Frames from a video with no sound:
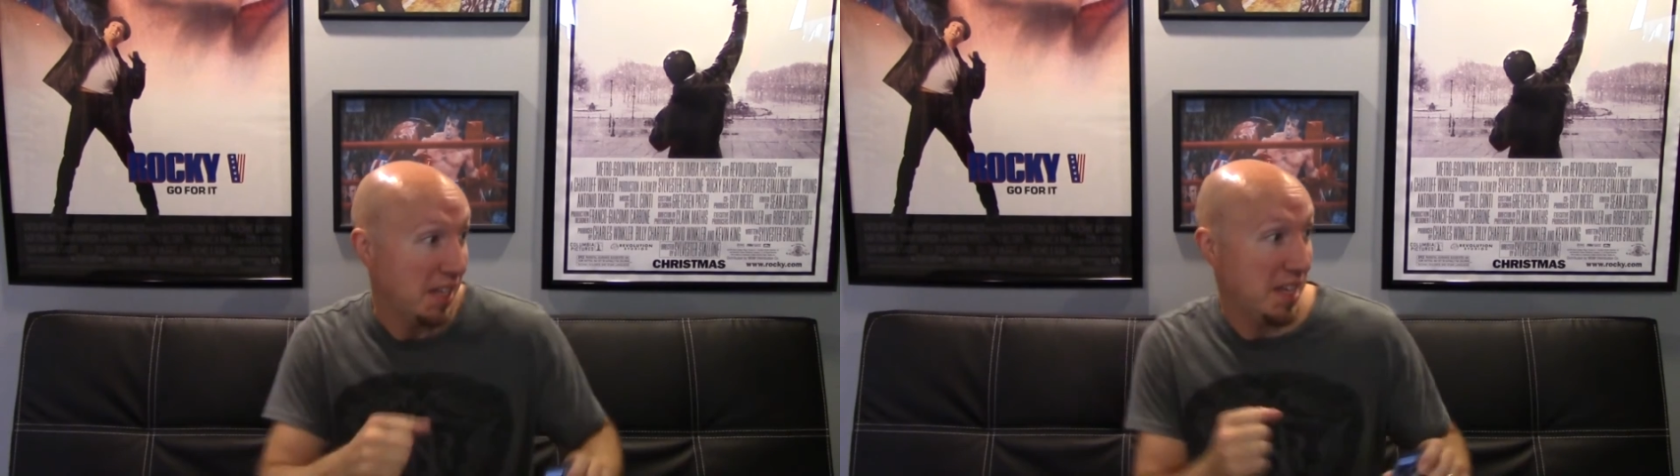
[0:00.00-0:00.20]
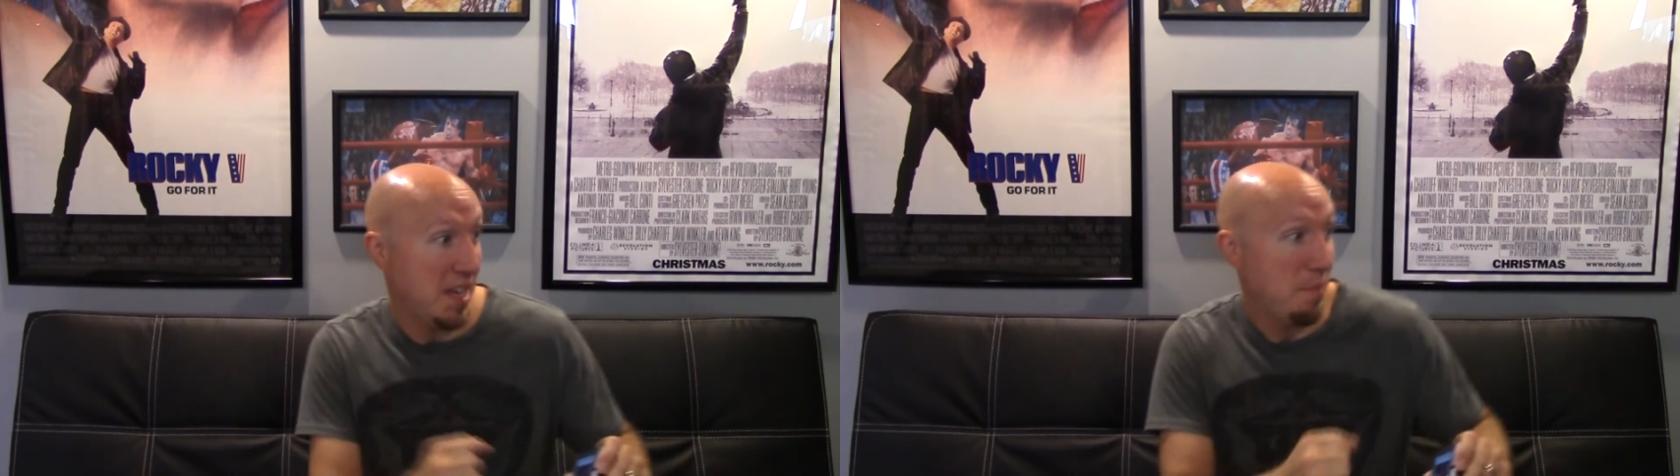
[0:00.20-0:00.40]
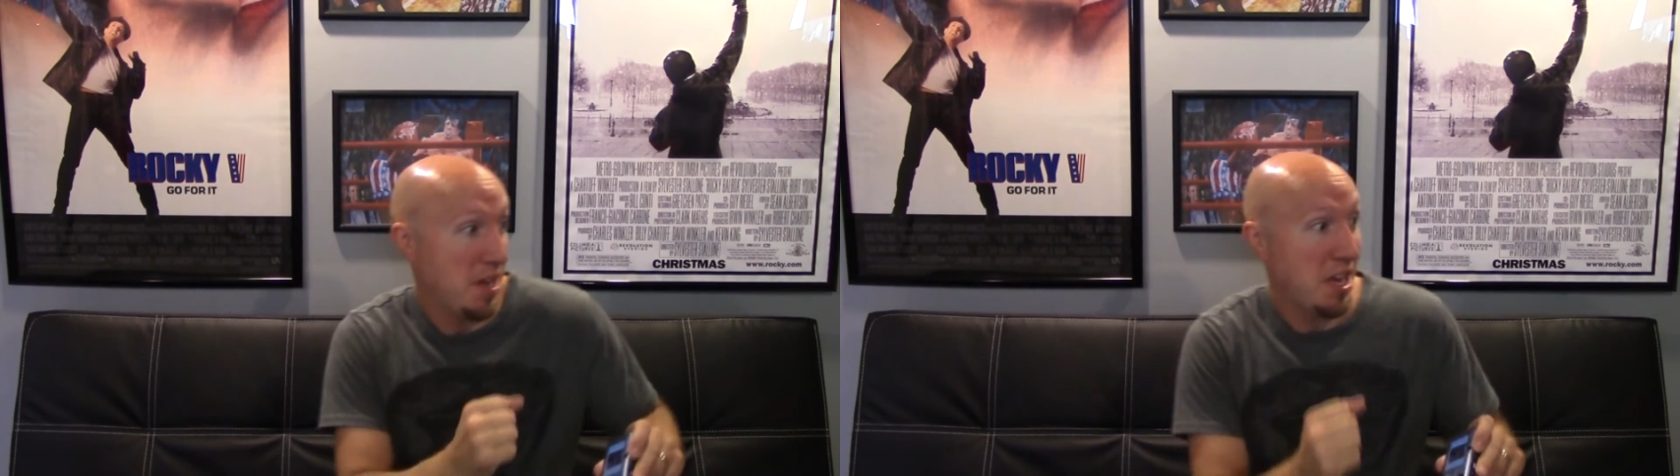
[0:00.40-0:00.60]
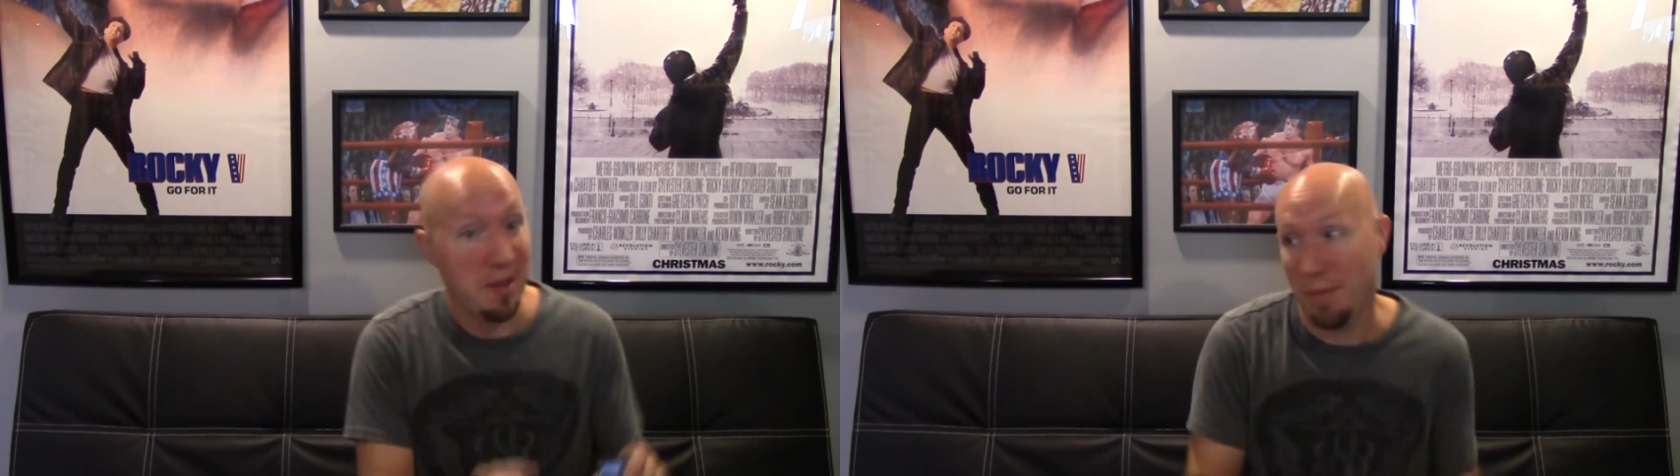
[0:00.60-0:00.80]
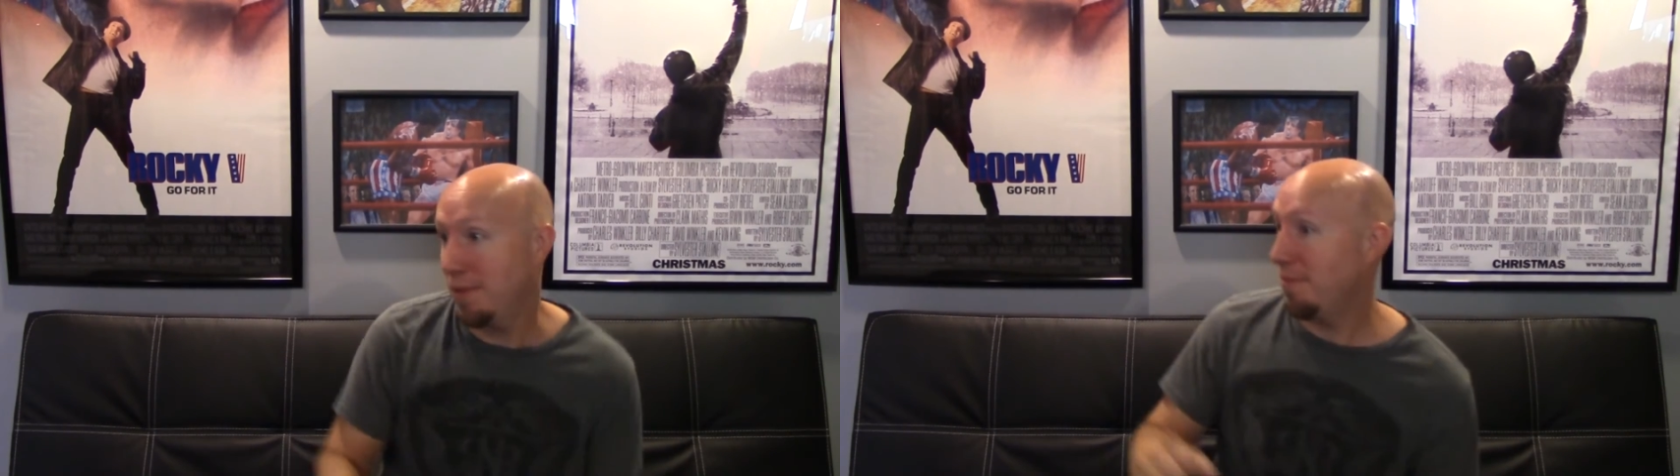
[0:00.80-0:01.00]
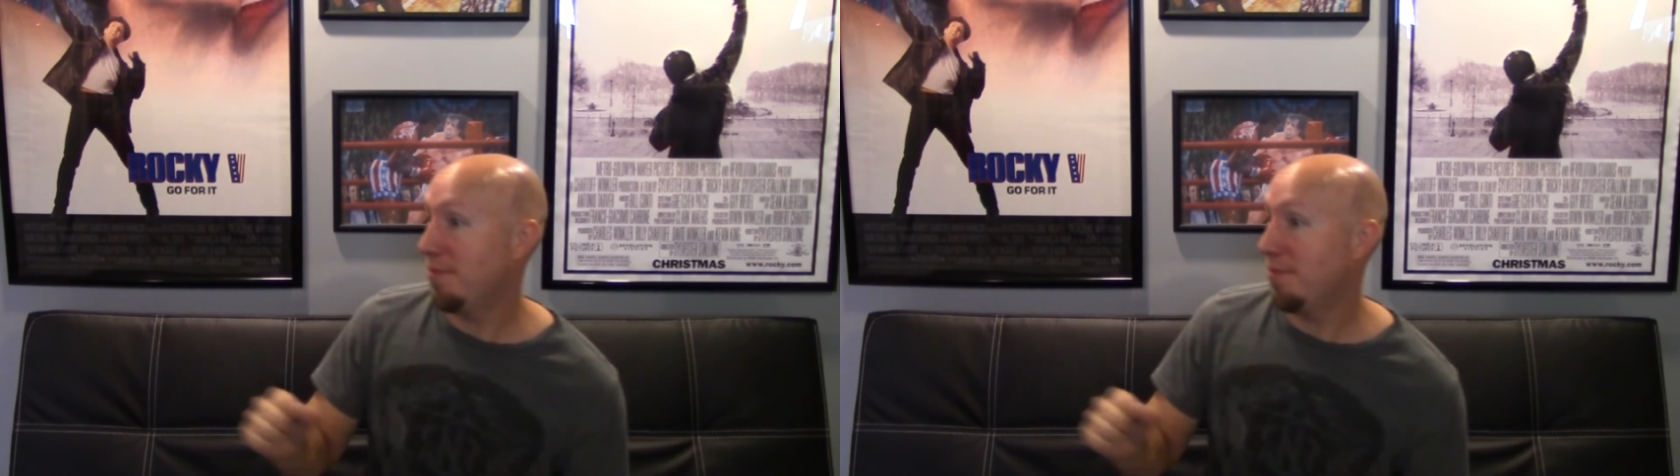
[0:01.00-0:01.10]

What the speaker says: Keep it up.